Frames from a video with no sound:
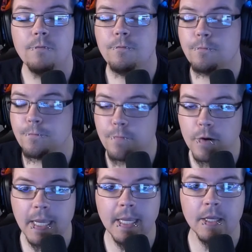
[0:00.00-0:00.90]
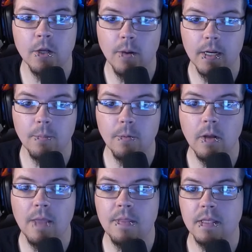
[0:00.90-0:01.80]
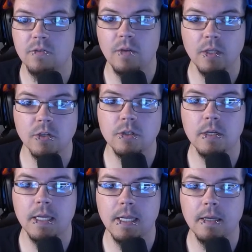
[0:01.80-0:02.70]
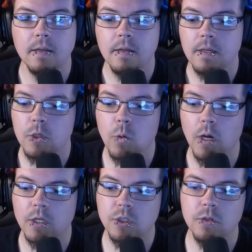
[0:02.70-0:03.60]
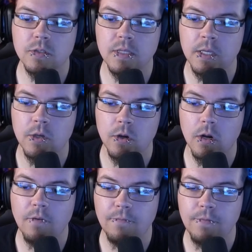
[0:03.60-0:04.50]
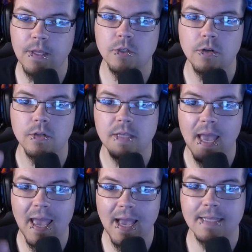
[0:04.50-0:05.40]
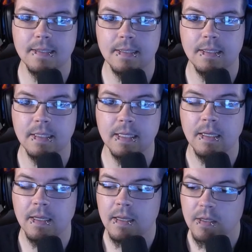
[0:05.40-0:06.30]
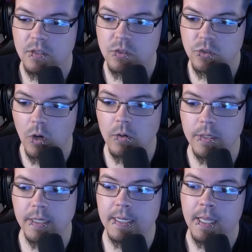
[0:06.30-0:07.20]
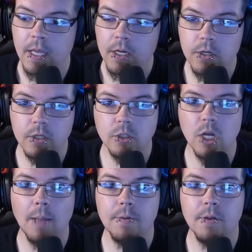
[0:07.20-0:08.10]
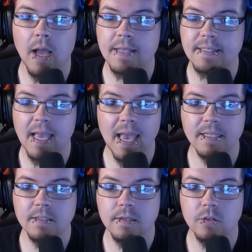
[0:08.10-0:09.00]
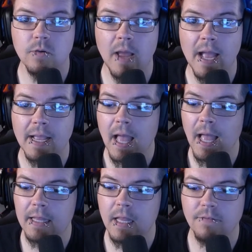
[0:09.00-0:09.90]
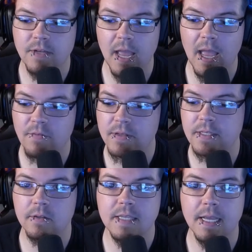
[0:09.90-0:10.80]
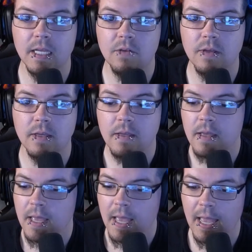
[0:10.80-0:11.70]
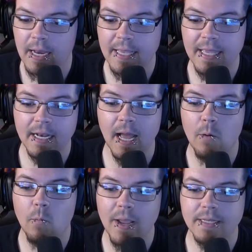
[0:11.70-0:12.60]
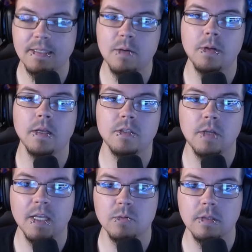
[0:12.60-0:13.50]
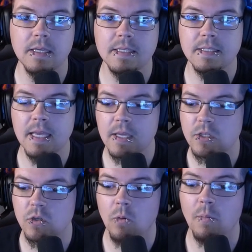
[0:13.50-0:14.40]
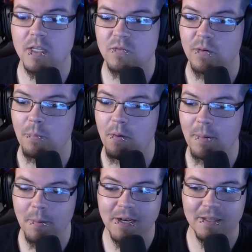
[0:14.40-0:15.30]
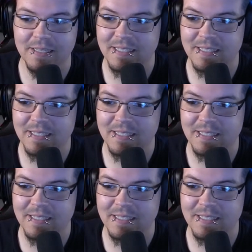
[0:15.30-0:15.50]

freaking incredible in these features you're getting. You are choosing your features excellently. So good. Good job, you guys. Excellent track. I loved every single second of it. And I cannot wait to see what else you guys release. Thank you so much for putting out these